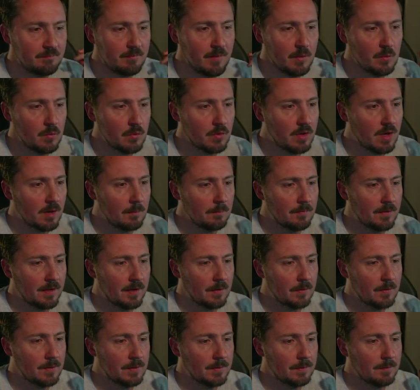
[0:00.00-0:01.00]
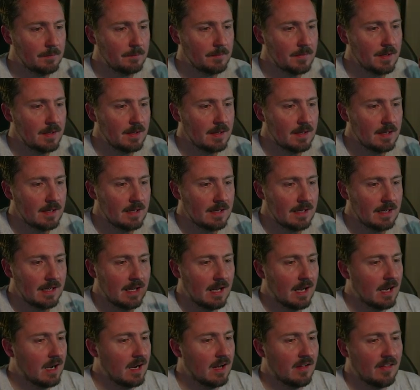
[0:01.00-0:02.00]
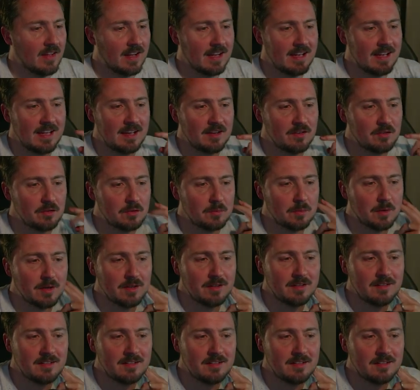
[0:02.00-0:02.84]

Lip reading: We'll come down. Oh, that Hazelburn.